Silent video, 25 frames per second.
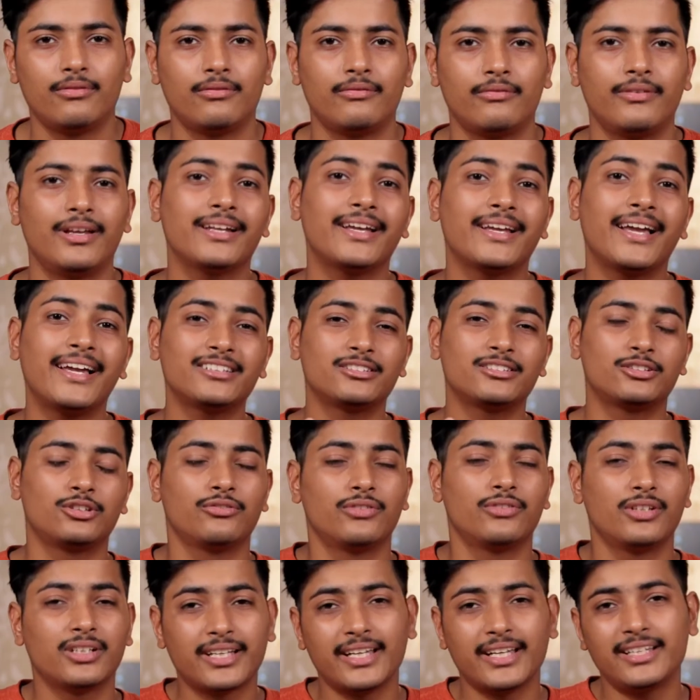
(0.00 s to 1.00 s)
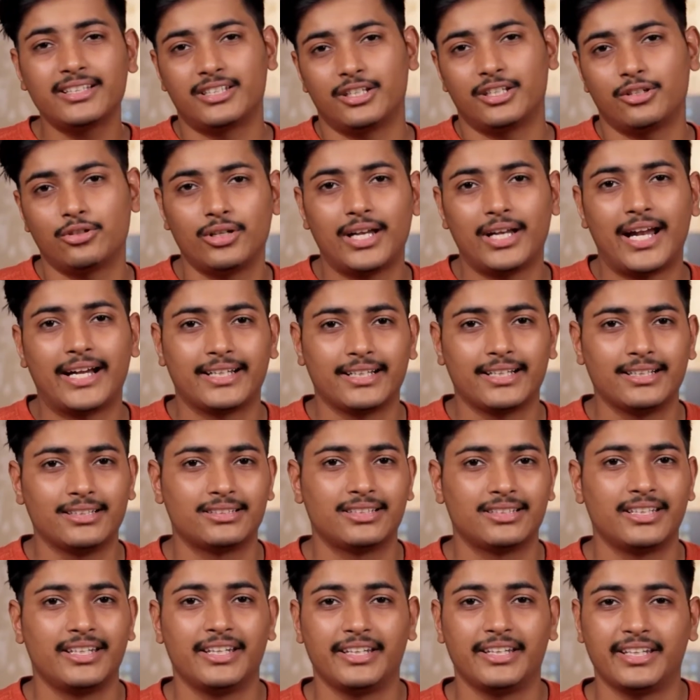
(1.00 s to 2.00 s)
Well guys, you will get zero
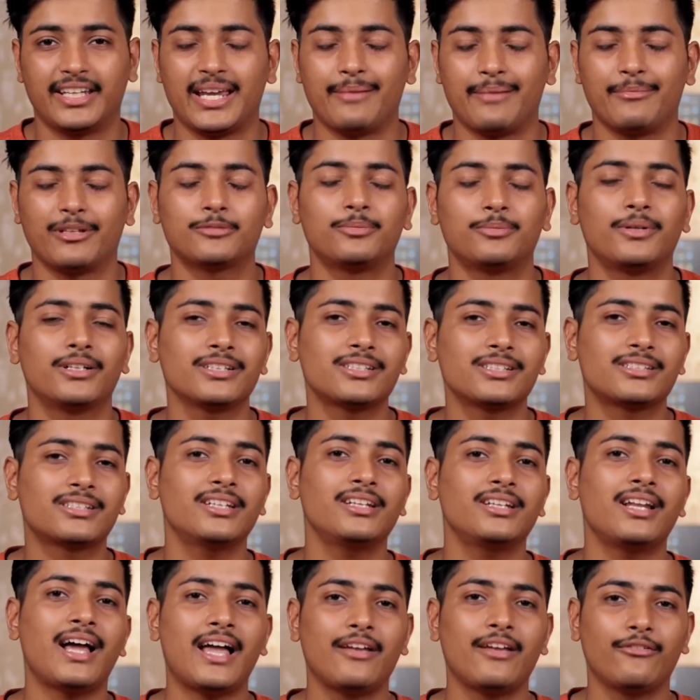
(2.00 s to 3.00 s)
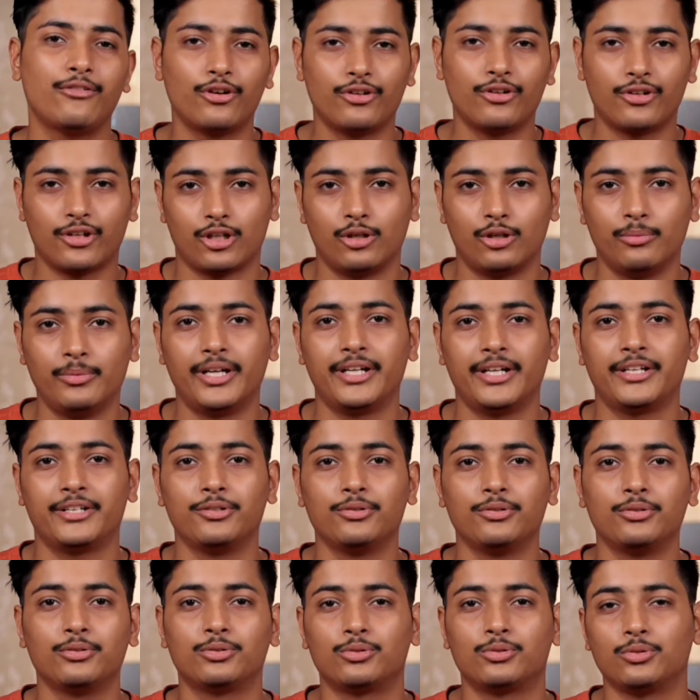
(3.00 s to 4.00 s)
latency in gaming, but still I won't recommend
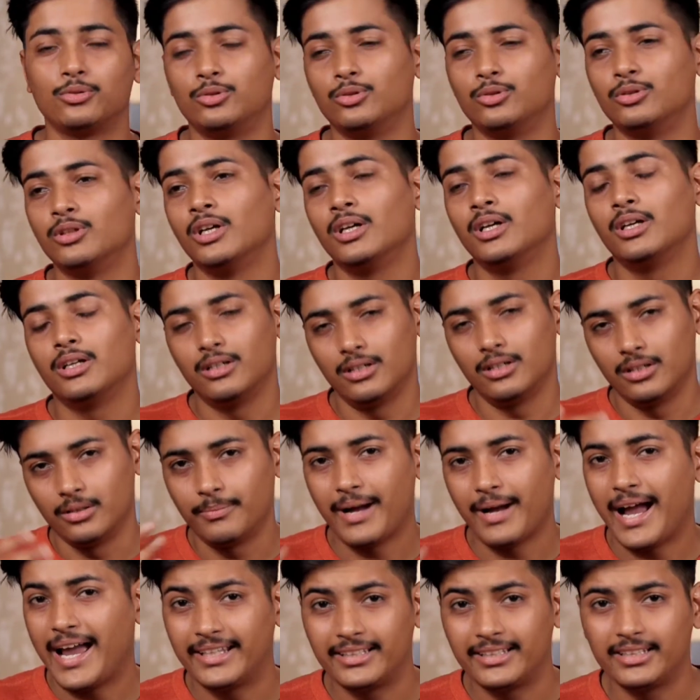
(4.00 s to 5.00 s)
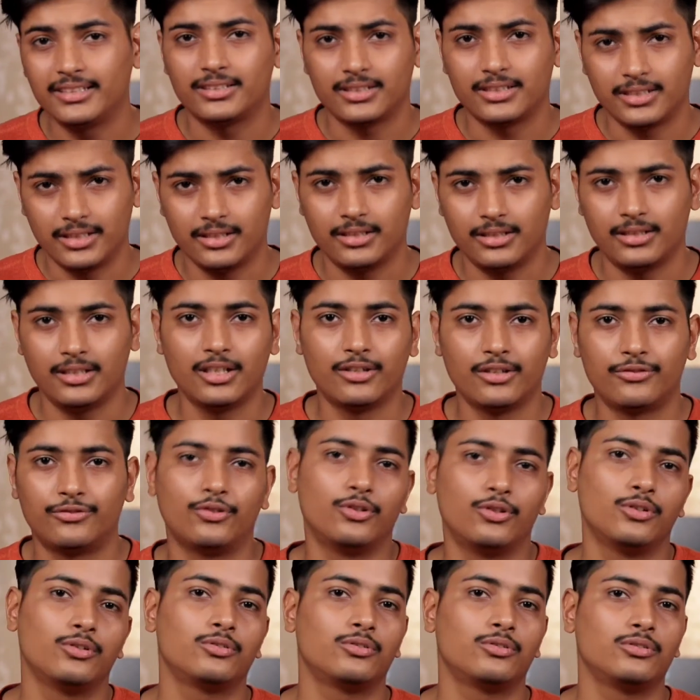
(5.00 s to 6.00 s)
you to buy this
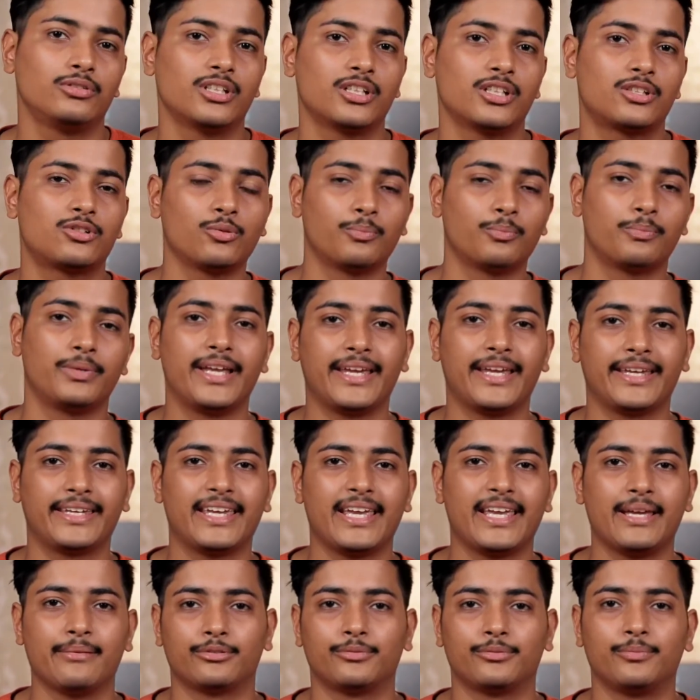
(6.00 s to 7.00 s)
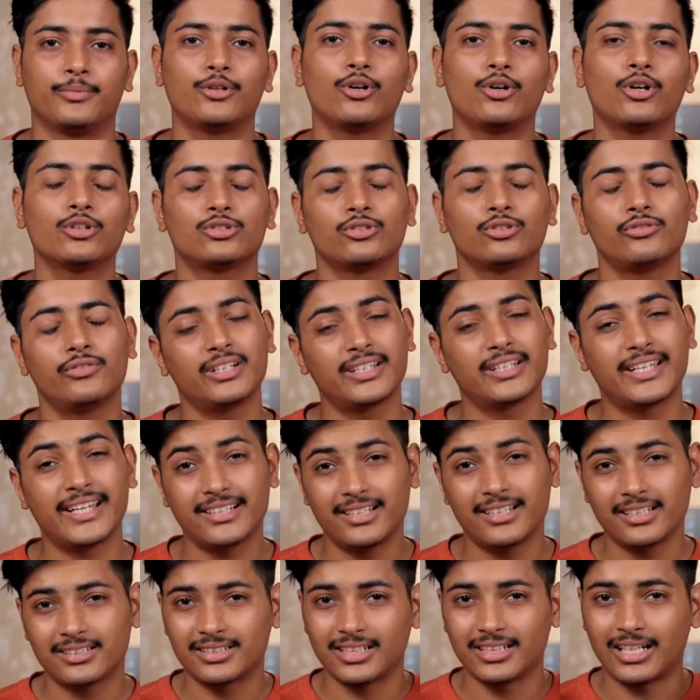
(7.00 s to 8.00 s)
earphone just to play games, because you will
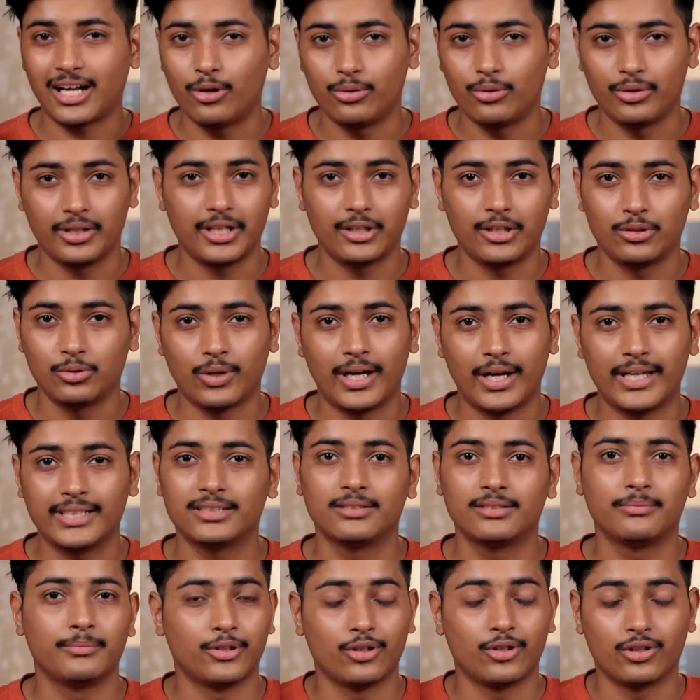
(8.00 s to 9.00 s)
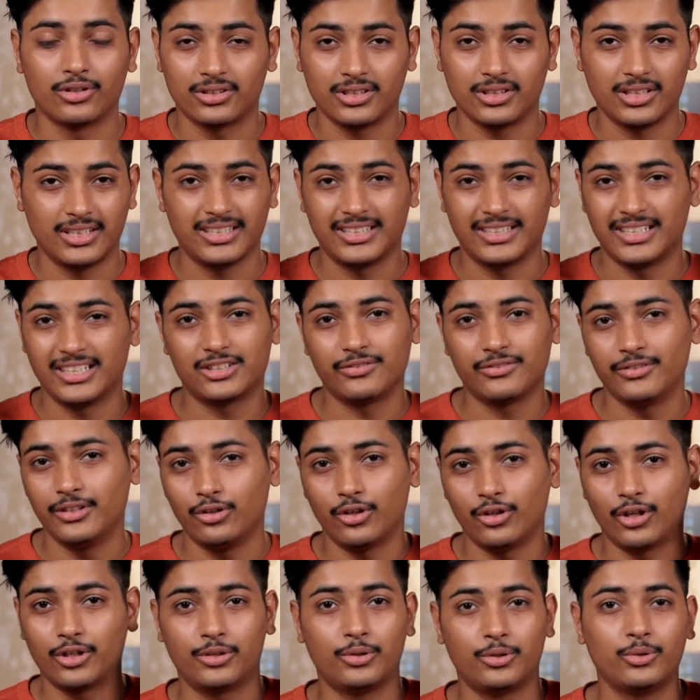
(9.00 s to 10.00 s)
get the surrounding noise, because this will
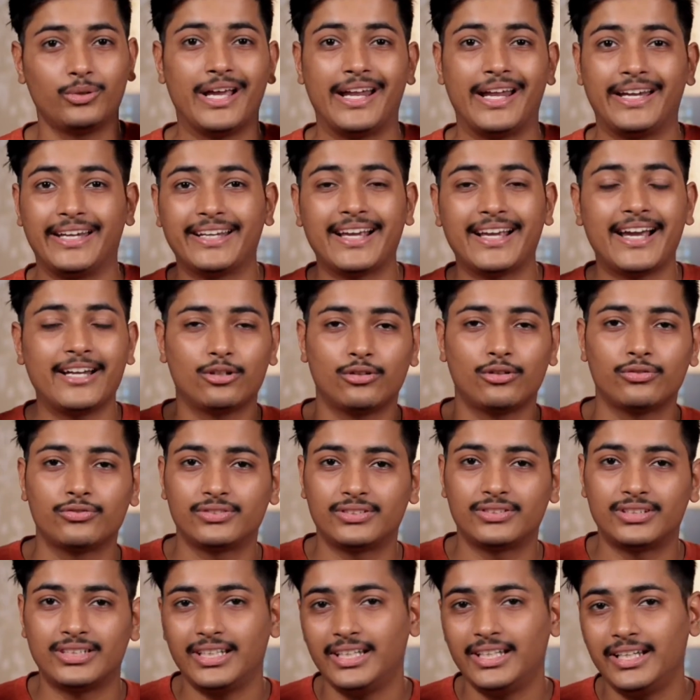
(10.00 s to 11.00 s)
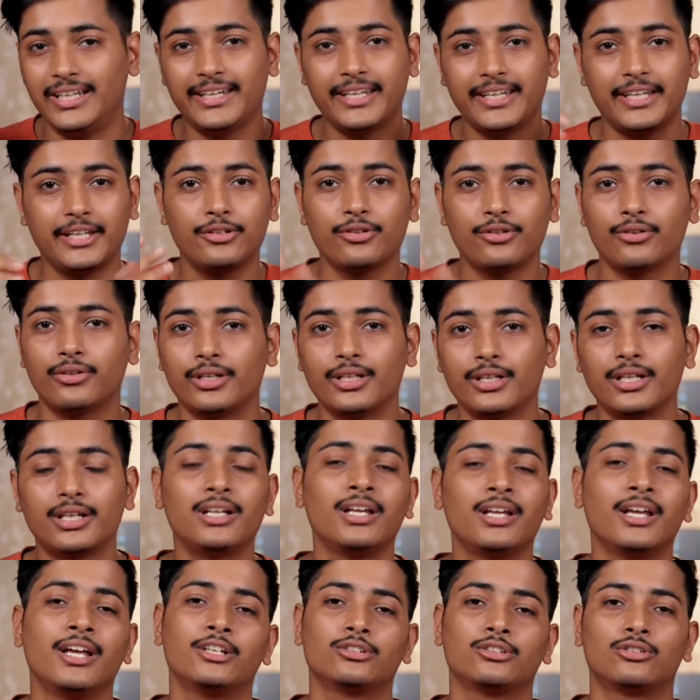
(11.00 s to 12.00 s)
not do any kind of ceiling in your
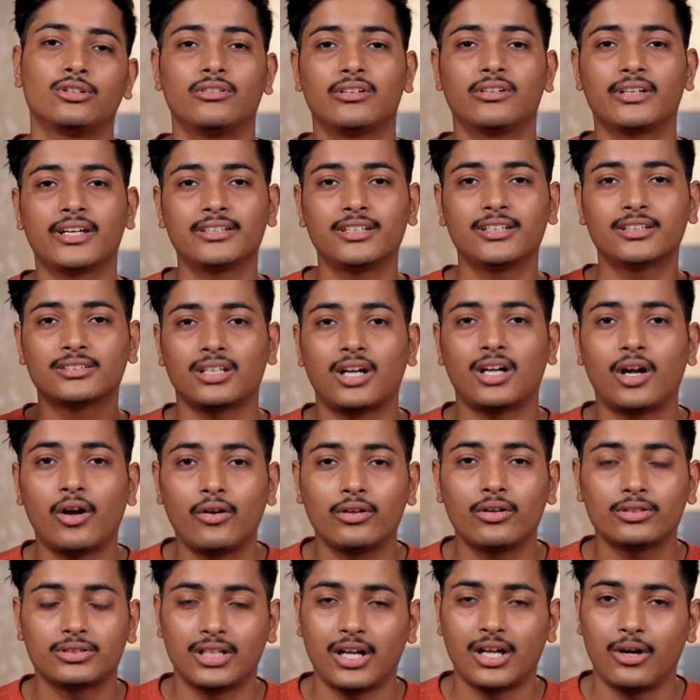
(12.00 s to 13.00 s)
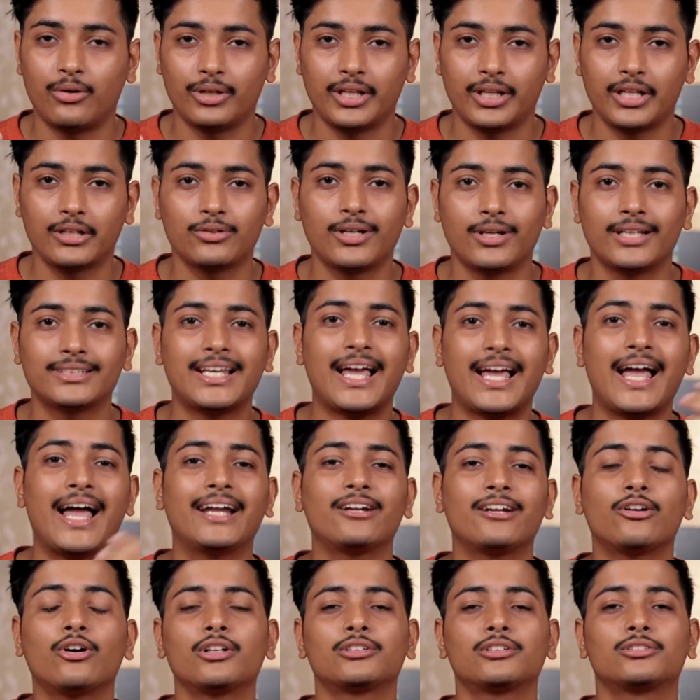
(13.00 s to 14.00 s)
ear, so you will get the surrounding noise.
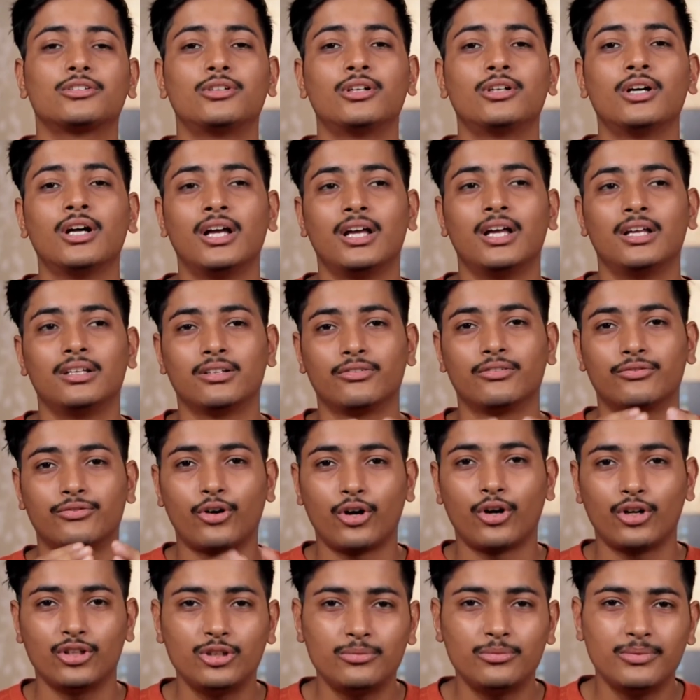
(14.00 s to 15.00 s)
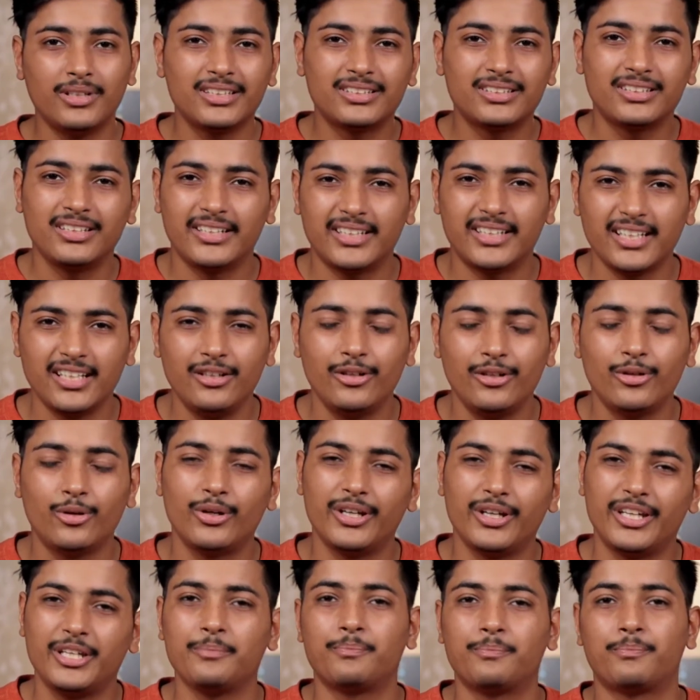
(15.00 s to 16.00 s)
And also the volume is little low
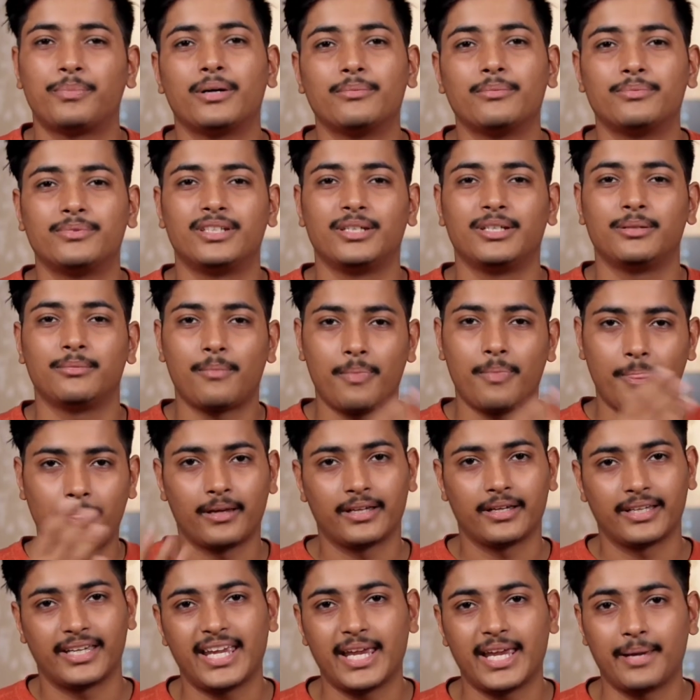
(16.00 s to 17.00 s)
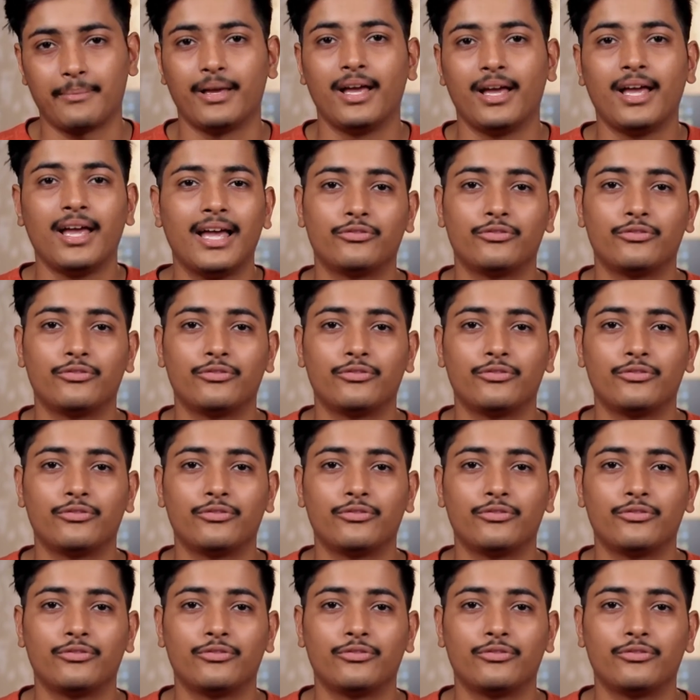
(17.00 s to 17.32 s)
in PUBG game.